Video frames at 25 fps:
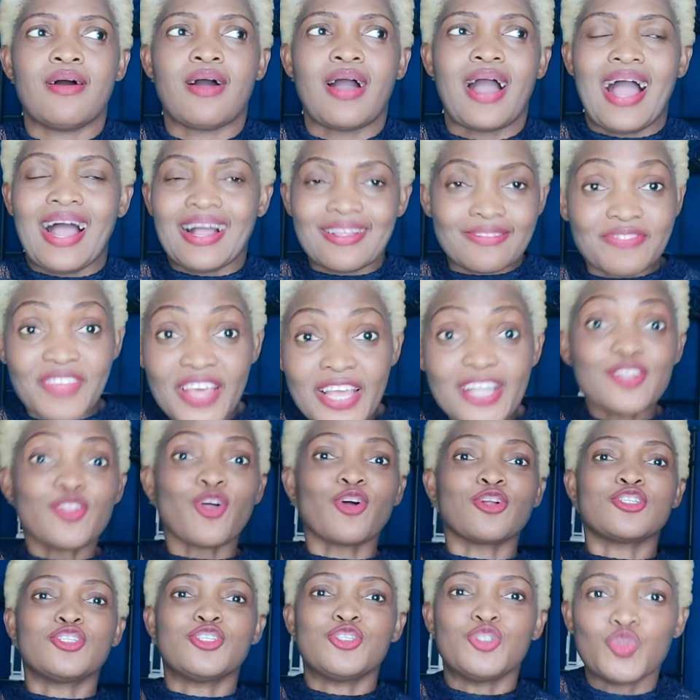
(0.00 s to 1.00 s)
are they
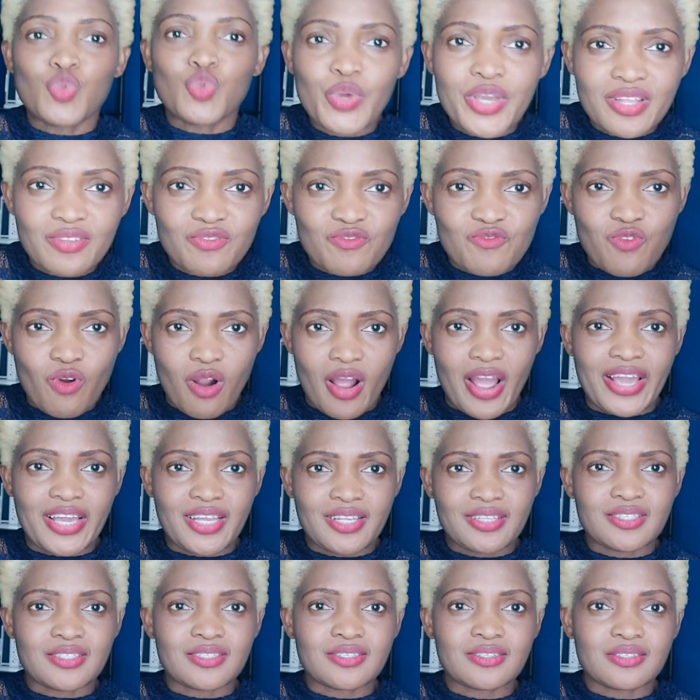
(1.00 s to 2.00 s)
not doing
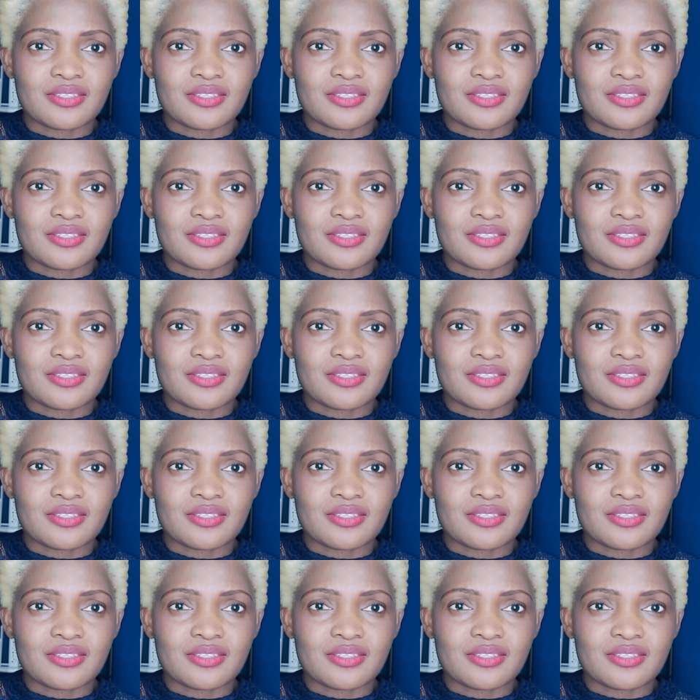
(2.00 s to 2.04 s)
right?